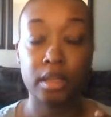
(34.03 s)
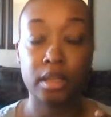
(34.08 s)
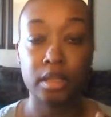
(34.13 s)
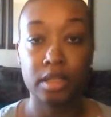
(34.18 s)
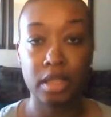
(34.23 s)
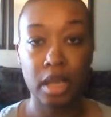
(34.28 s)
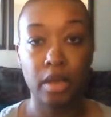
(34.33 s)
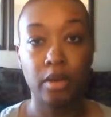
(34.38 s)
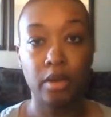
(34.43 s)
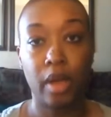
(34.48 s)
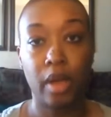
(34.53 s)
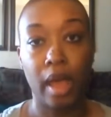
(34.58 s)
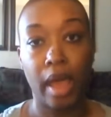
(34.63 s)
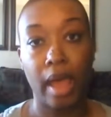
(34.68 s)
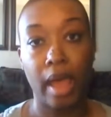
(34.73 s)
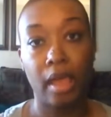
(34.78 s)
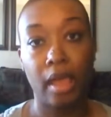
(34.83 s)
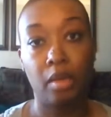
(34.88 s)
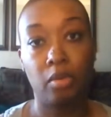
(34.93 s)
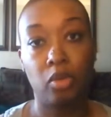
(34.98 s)
So
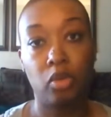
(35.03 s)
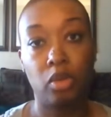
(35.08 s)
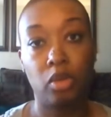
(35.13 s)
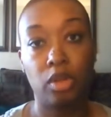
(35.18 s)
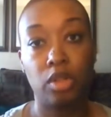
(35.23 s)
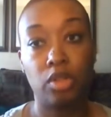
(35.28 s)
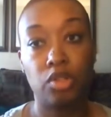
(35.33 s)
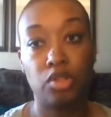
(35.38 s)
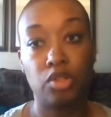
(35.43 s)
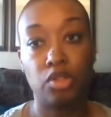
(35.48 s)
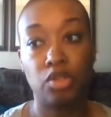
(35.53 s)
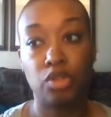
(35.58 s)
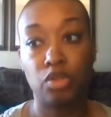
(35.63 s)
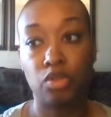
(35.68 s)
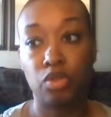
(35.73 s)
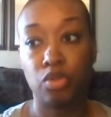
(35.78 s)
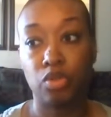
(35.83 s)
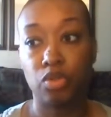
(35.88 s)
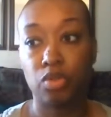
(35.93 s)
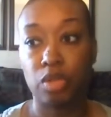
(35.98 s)
I am going
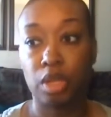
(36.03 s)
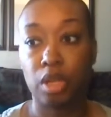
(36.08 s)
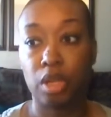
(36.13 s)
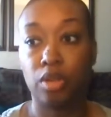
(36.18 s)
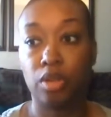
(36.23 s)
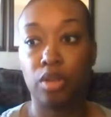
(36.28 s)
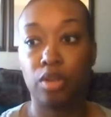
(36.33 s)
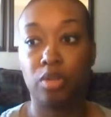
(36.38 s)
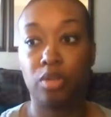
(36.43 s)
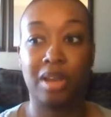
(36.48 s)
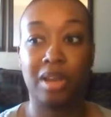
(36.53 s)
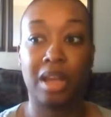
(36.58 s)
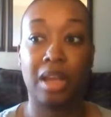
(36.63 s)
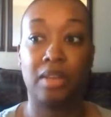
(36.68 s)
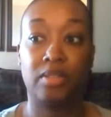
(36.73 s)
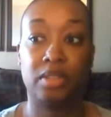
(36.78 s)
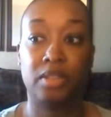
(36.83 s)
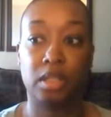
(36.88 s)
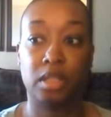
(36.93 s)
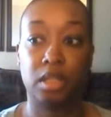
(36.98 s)
to tell you what
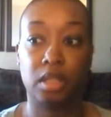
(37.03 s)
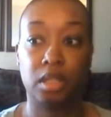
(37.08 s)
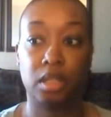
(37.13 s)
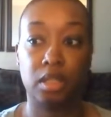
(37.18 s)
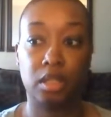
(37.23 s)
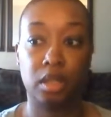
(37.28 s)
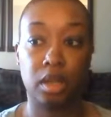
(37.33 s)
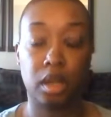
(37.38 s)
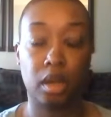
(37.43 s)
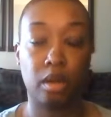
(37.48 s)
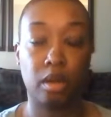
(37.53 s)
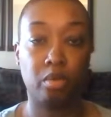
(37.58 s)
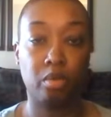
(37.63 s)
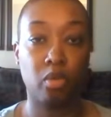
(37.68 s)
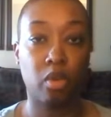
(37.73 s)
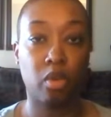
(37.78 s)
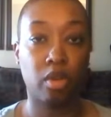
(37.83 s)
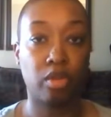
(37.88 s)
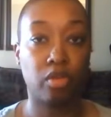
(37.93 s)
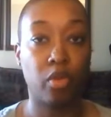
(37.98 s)
I've seen
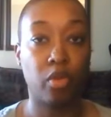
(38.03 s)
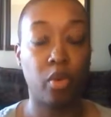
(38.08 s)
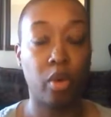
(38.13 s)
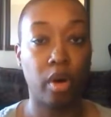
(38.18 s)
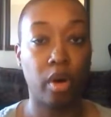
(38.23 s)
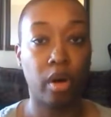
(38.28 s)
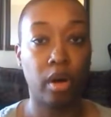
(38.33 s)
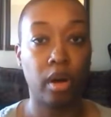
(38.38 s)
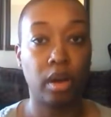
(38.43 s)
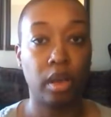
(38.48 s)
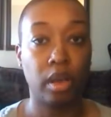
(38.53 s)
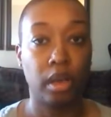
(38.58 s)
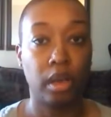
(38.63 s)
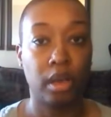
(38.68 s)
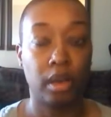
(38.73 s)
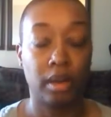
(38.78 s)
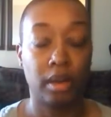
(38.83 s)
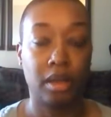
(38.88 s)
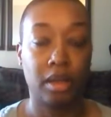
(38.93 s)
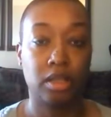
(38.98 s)
work for
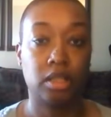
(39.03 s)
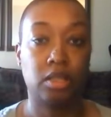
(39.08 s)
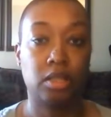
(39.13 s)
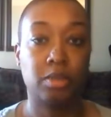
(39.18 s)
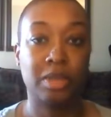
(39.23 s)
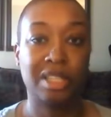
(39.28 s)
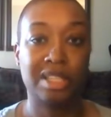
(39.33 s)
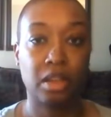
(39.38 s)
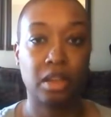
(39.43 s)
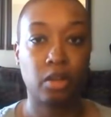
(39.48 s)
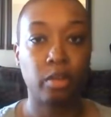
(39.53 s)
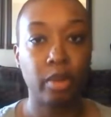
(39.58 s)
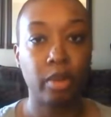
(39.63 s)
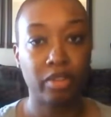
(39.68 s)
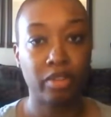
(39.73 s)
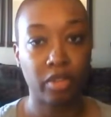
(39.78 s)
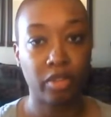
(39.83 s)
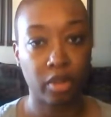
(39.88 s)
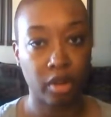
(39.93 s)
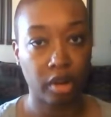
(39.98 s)
not just myself, but
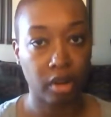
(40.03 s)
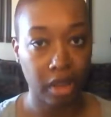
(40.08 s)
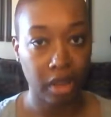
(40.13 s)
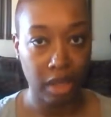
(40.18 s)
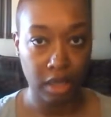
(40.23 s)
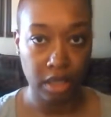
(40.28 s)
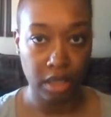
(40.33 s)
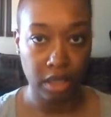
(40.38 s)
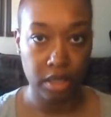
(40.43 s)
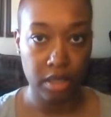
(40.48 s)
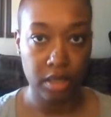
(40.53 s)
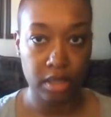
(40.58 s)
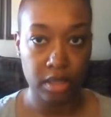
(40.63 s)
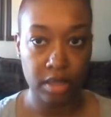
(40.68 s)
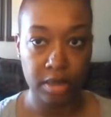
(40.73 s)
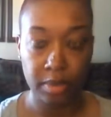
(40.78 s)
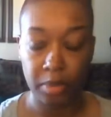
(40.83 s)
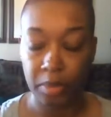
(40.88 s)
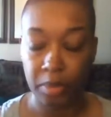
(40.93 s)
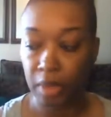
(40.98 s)
for clients.
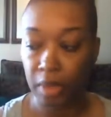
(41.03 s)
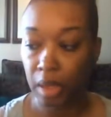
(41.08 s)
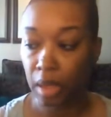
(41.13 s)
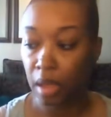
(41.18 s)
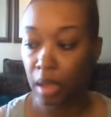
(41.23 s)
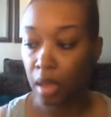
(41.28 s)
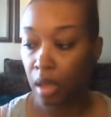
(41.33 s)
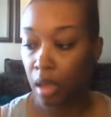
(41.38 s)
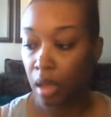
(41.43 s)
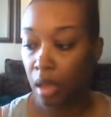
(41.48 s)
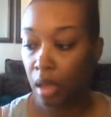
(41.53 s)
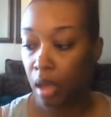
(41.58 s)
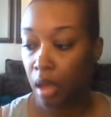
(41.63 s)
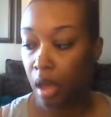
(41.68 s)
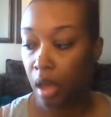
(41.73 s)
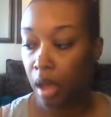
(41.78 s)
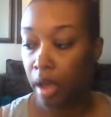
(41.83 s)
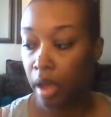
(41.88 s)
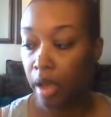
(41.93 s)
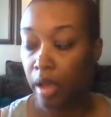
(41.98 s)

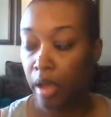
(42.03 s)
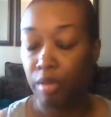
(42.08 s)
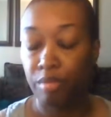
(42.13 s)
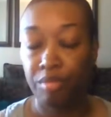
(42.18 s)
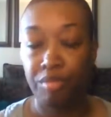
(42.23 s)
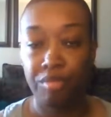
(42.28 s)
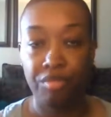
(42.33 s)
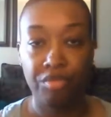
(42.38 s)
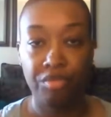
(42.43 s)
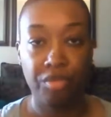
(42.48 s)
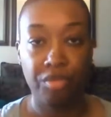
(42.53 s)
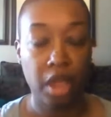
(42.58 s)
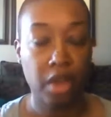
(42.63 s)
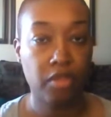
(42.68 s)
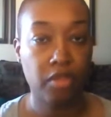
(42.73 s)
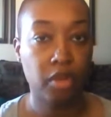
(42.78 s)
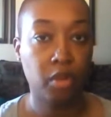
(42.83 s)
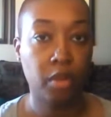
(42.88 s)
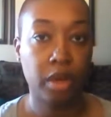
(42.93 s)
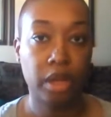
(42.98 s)
Um,
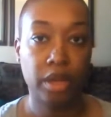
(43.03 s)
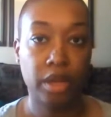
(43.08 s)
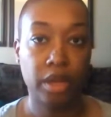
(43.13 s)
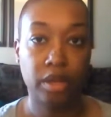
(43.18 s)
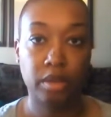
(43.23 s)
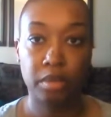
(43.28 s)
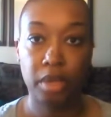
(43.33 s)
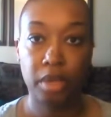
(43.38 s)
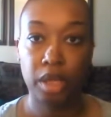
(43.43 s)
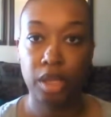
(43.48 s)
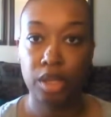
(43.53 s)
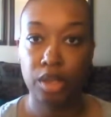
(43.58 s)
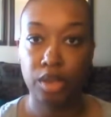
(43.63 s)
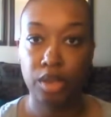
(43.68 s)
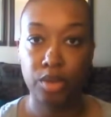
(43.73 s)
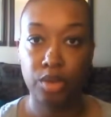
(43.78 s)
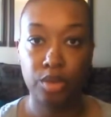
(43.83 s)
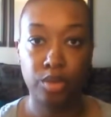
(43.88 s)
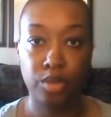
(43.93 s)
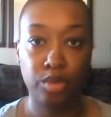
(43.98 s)
Everyone, me,
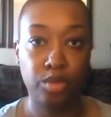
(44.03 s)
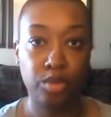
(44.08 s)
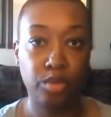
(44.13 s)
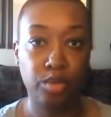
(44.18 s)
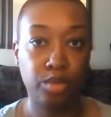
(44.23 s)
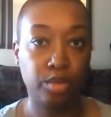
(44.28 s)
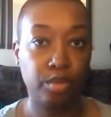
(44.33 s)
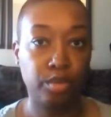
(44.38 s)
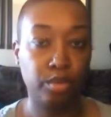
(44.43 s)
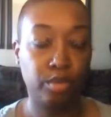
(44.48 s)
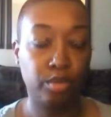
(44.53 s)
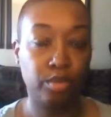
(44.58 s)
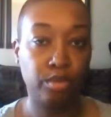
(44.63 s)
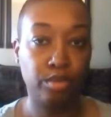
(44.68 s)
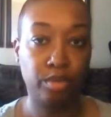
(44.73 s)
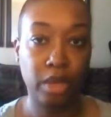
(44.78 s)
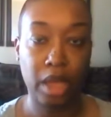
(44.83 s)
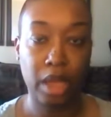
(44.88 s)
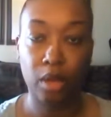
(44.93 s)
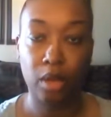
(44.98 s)
you,
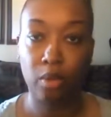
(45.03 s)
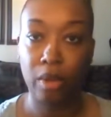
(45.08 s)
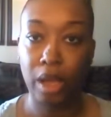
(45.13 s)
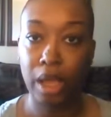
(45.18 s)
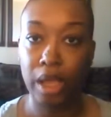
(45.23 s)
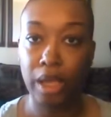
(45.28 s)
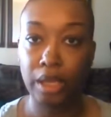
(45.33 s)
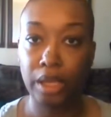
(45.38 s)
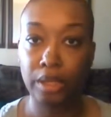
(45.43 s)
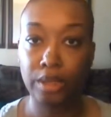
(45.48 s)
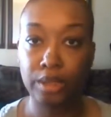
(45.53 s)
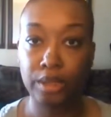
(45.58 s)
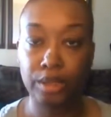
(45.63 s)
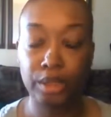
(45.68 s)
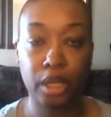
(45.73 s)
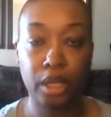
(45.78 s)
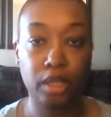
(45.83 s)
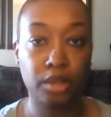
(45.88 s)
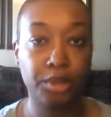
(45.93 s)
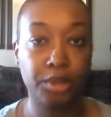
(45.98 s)
black, white,
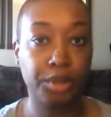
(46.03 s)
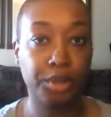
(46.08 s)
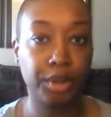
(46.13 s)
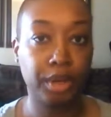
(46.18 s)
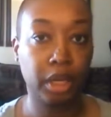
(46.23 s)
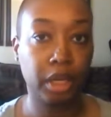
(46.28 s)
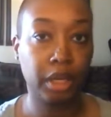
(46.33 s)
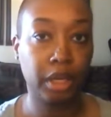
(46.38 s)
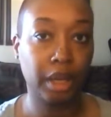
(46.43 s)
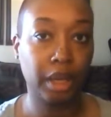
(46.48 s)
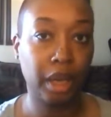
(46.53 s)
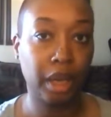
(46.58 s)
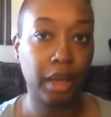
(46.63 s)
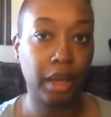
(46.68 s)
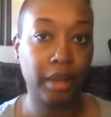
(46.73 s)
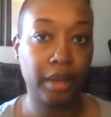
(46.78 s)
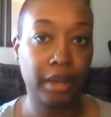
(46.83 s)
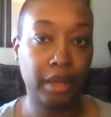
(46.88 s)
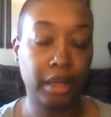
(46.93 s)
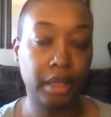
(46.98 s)
yellow, green,
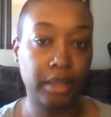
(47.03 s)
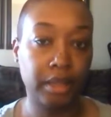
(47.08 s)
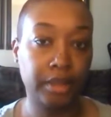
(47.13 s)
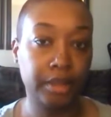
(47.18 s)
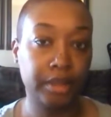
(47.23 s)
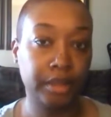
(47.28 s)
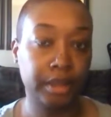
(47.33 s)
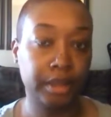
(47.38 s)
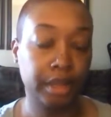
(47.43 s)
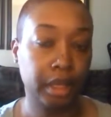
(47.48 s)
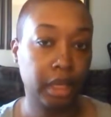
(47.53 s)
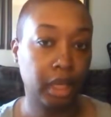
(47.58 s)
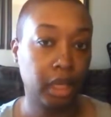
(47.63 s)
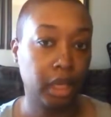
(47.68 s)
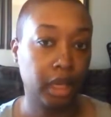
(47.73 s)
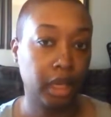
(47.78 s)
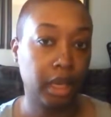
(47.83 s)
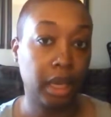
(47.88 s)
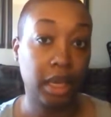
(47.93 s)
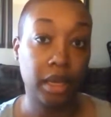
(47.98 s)
alien,
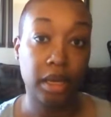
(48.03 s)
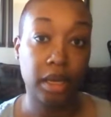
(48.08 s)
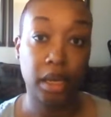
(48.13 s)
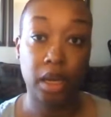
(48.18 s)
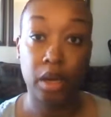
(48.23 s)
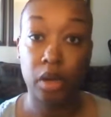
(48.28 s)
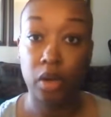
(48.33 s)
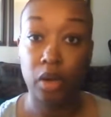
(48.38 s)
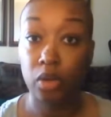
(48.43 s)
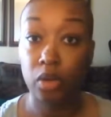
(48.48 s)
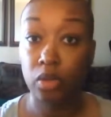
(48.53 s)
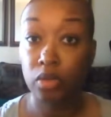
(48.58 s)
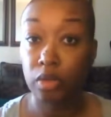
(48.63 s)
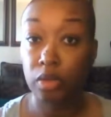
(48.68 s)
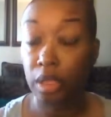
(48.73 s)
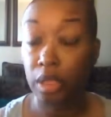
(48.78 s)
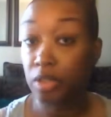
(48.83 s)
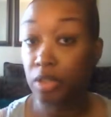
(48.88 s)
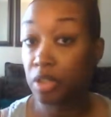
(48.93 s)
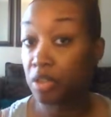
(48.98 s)
cat, dog,
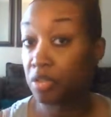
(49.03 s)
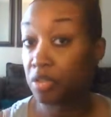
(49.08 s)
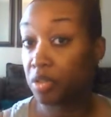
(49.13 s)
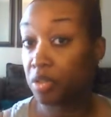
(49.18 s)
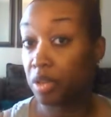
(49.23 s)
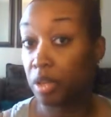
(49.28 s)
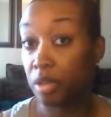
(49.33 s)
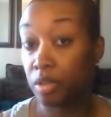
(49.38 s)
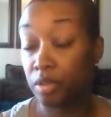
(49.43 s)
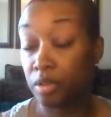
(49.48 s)
indifferent,